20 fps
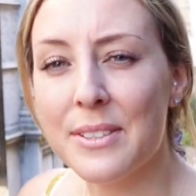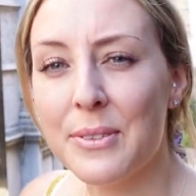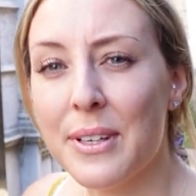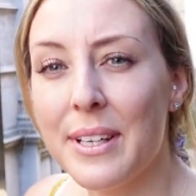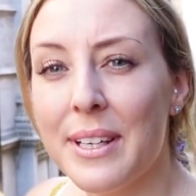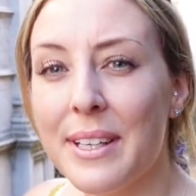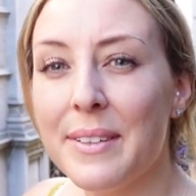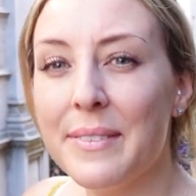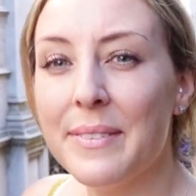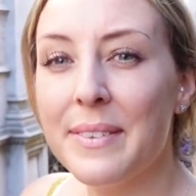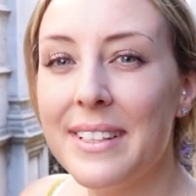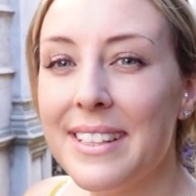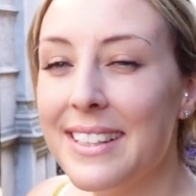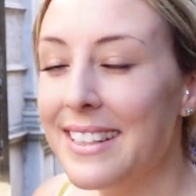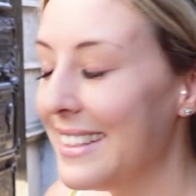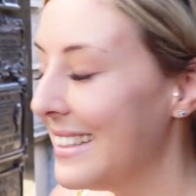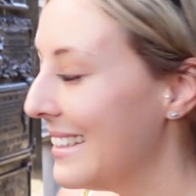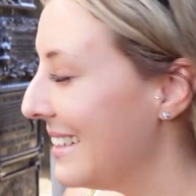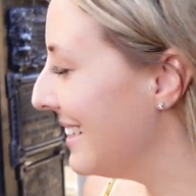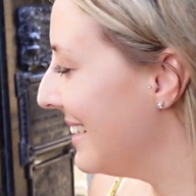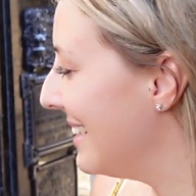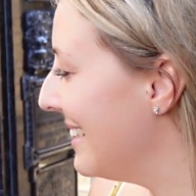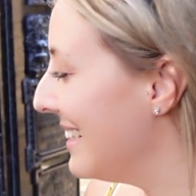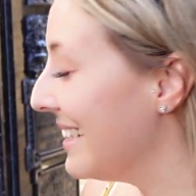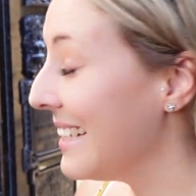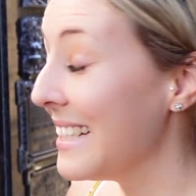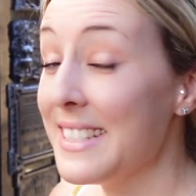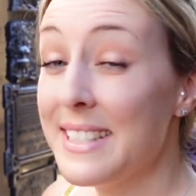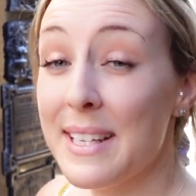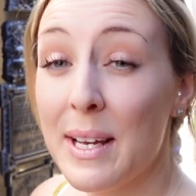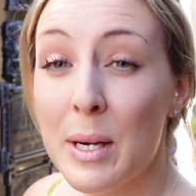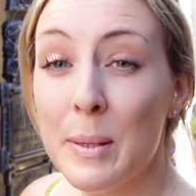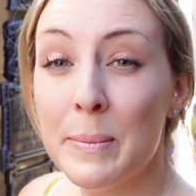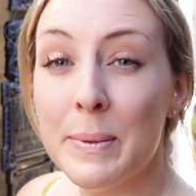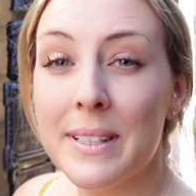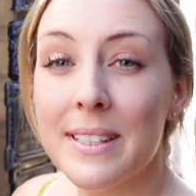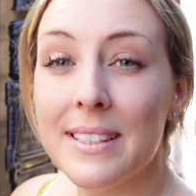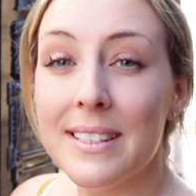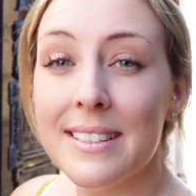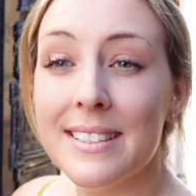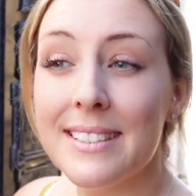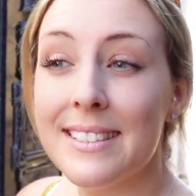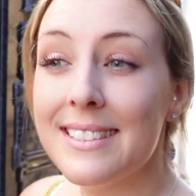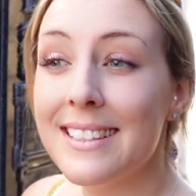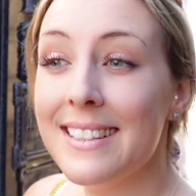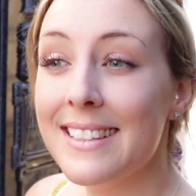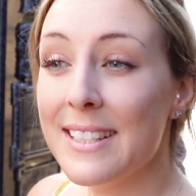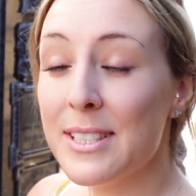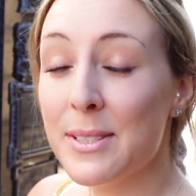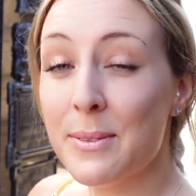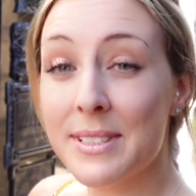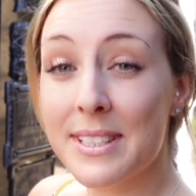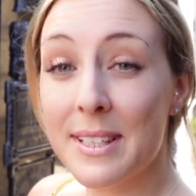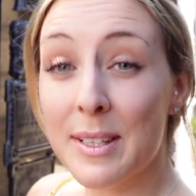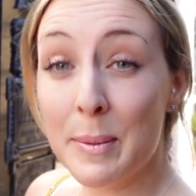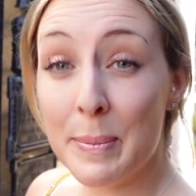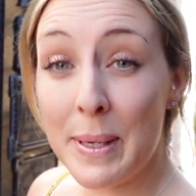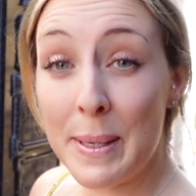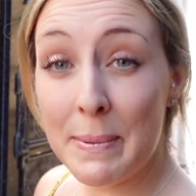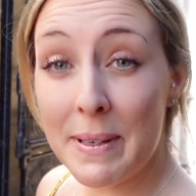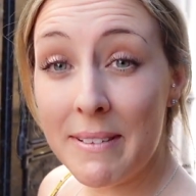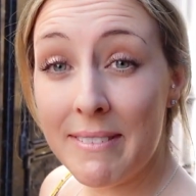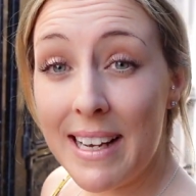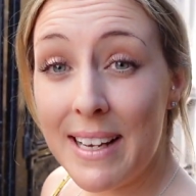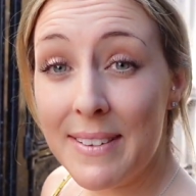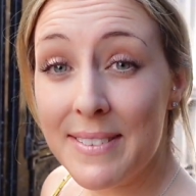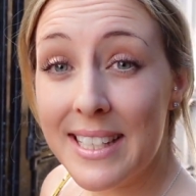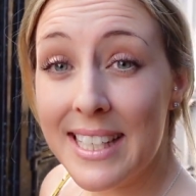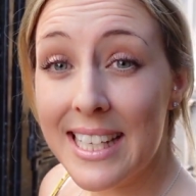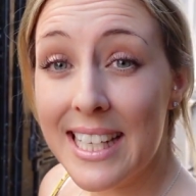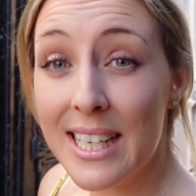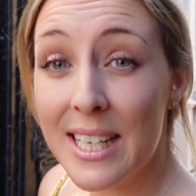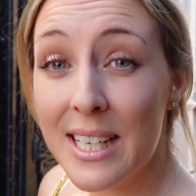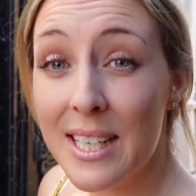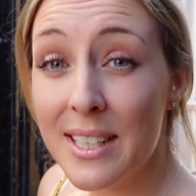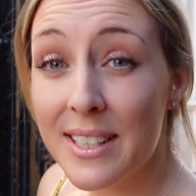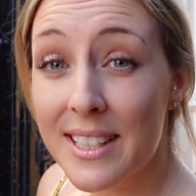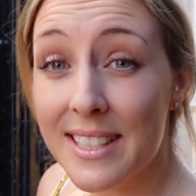grave. You can tell because there's always a lot of people around here.